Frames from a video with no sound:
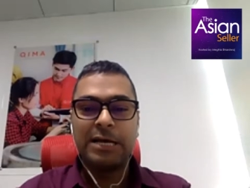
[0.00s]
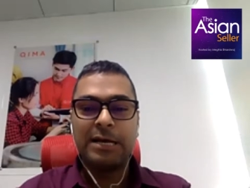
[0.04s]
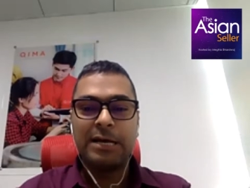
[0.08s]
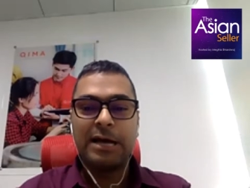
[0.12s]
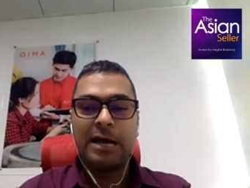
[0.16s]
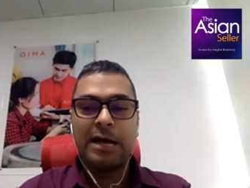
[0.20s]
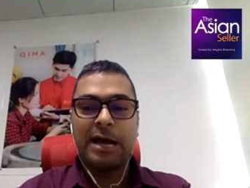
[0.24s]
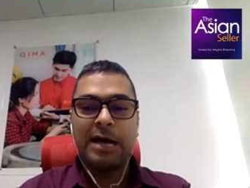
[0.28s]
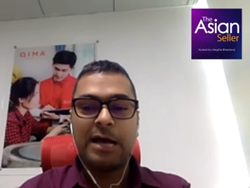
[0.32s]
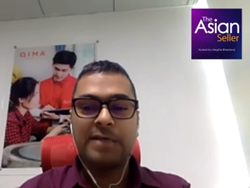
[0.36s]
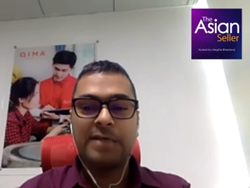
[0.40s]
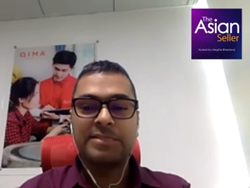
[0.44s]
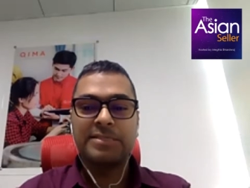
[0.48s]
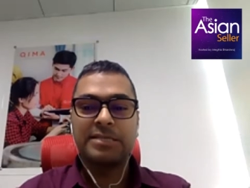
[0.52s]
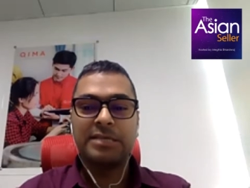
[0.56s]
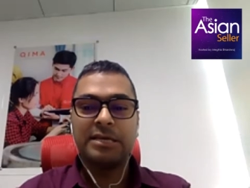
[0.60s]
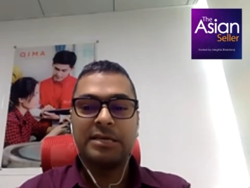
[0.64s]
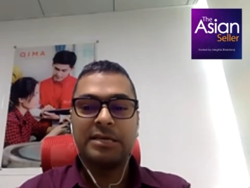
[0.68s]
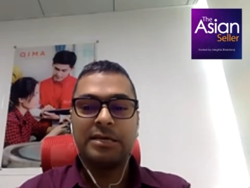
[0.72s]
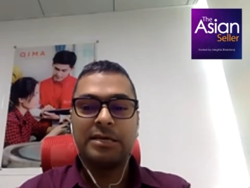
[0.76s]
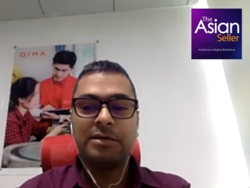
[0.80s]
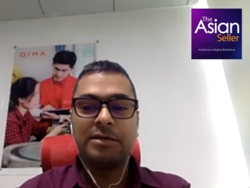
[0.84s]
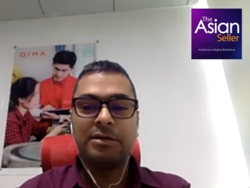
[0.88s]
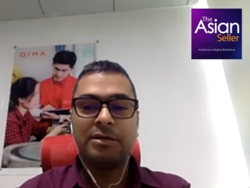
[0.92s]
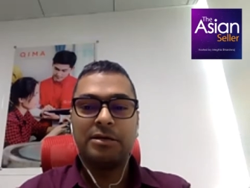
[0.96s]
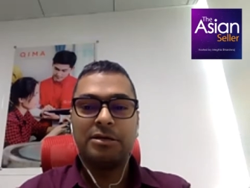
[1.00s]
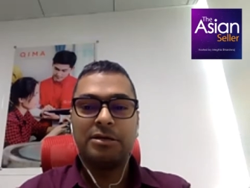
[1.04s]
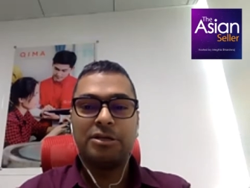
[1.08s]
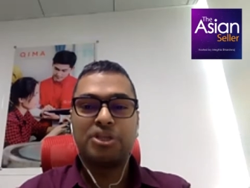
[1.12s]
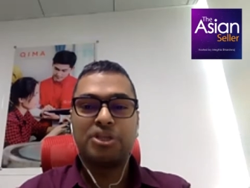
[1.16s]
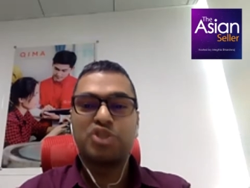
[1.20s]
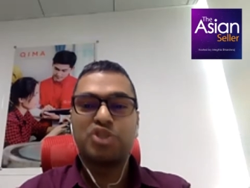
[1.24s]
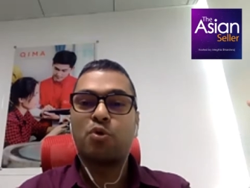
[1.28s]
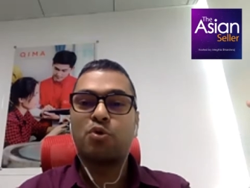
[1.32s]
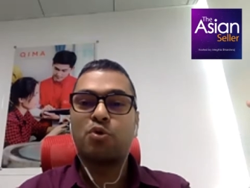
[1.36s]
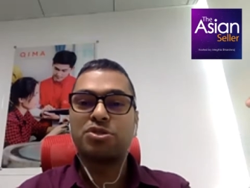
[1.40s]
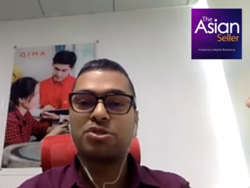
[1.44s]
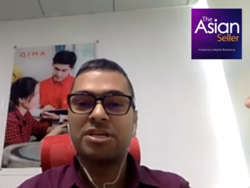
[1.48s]
asking the
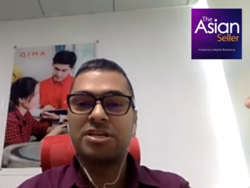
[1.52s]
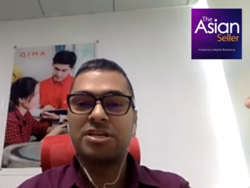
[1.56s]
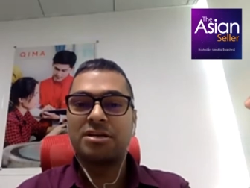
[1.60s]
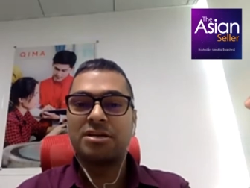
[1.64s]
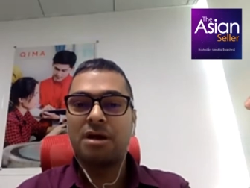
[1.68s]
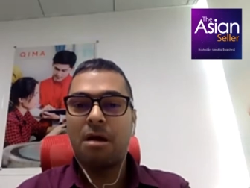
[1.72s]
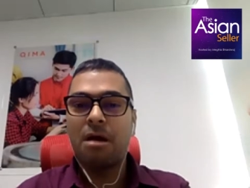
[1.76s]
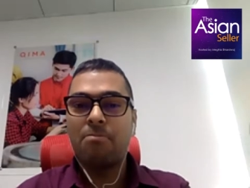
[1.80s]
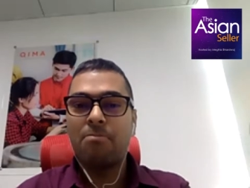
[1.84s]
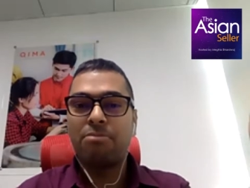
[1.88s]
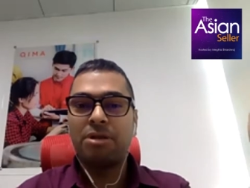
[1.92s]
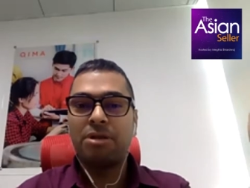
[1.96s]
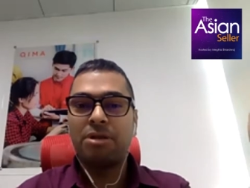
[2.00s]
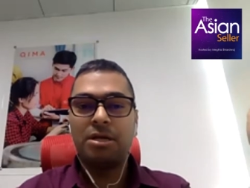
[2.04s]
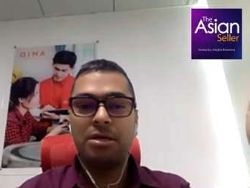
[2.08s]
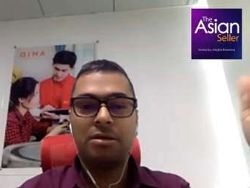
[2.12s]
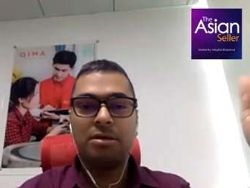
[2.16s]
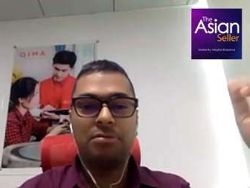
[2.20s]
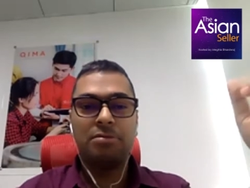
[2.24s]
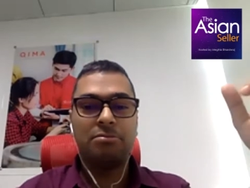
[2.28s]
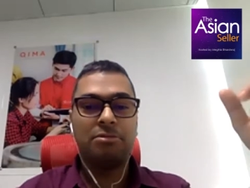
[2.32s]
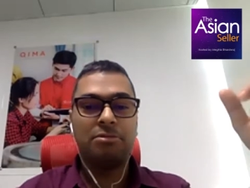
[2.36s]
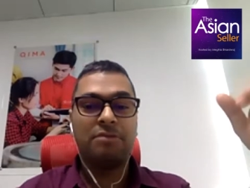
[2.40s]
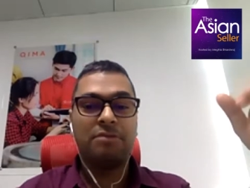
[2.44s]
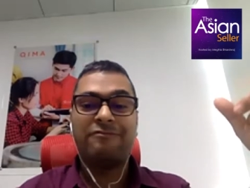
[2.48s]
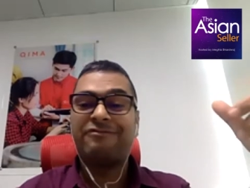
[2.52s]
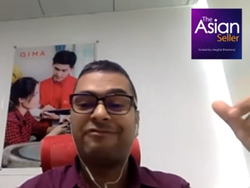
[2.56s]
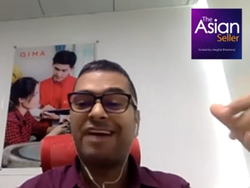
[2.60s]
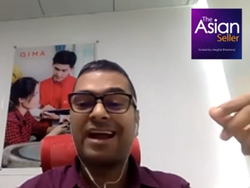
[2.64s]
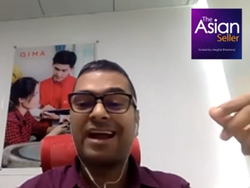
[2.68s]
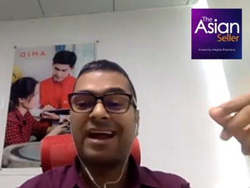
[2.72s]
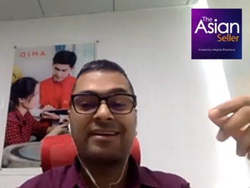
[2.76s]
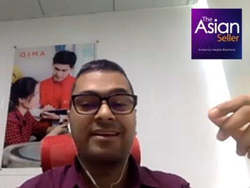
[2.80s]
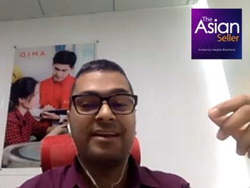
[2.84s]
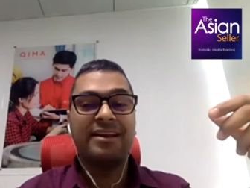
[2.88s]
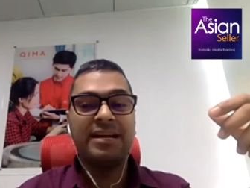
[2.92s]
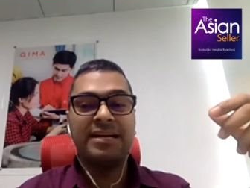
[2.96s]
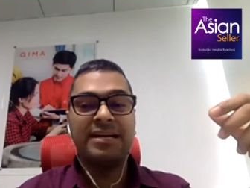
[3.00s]
sourcing company, the
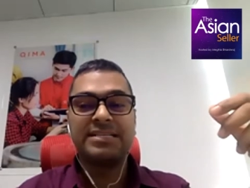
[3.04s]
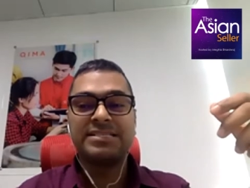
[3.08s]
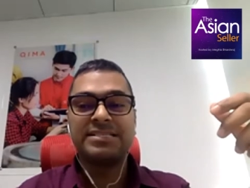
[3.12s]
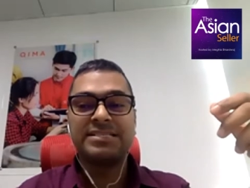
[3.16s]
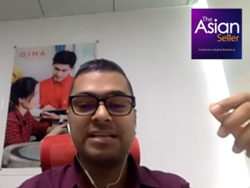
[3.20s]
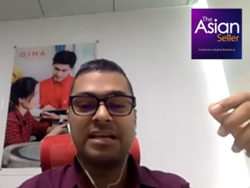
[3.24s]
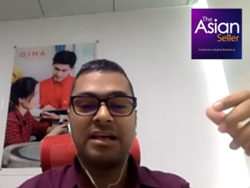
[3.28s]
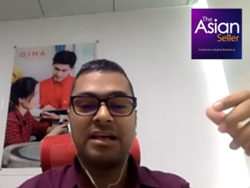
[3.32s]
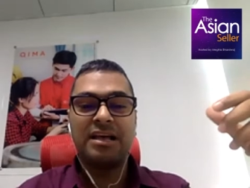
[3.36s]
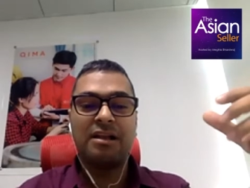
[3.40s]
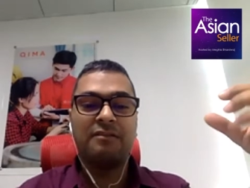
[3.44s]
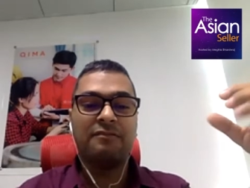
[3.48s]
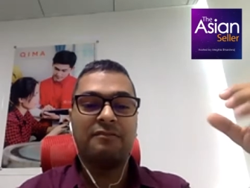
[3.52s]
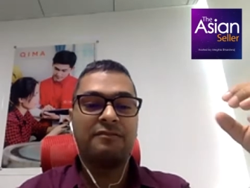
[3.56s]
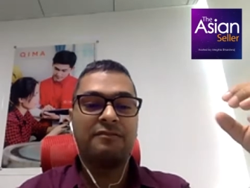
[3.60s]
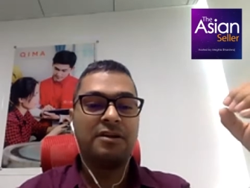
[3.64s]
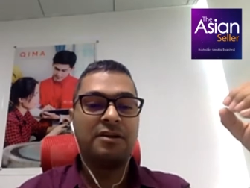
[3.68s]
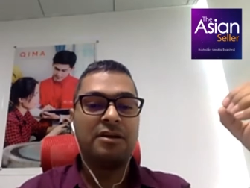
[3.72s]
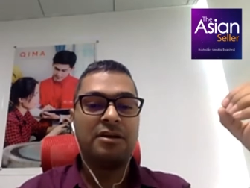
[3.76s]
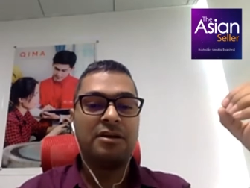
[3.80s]
factory itself,